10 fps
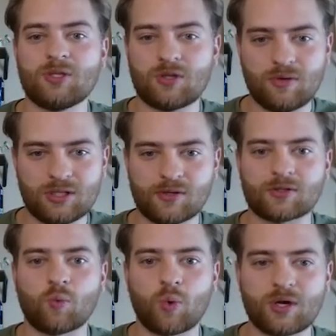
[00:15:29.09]
Missouri's
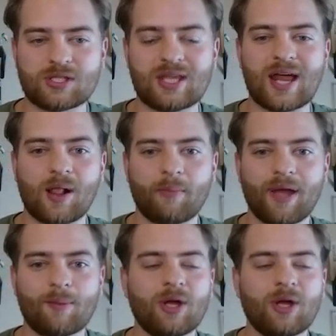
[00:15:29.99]
looked worse than Alabama,